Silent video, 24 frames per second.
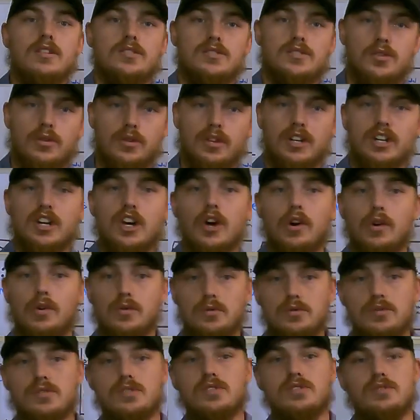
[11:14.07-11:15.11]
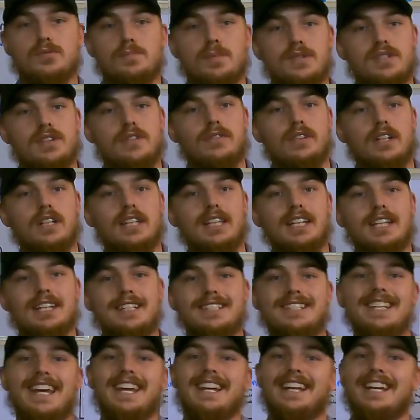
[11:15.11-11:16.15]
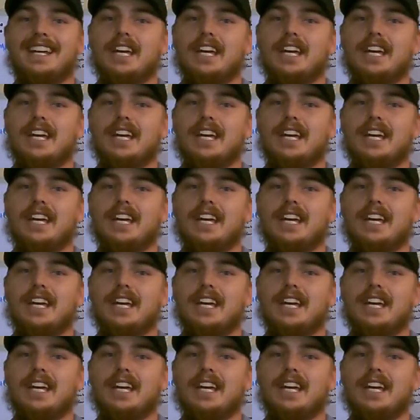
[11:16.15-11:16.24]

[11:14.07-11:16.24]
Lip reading: So the cones specifically contain